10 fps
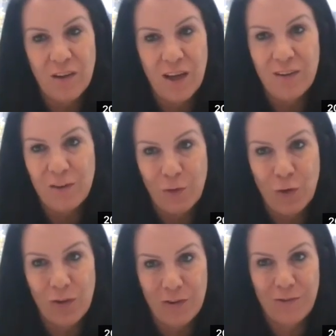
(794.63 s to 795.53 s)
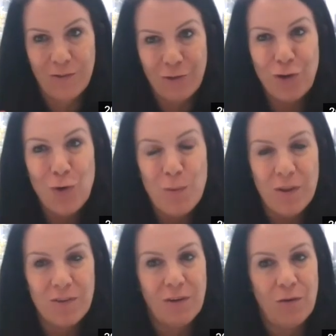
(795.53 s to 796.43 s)
And you've got this tumor
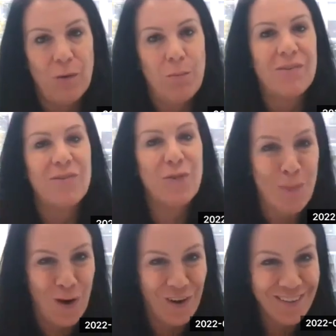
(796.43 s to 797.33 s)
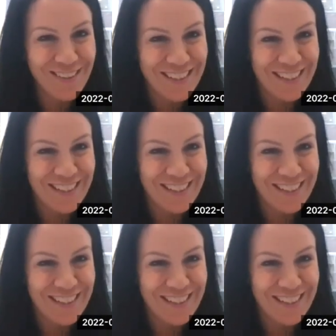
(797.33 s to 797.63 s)
that's incredibly smart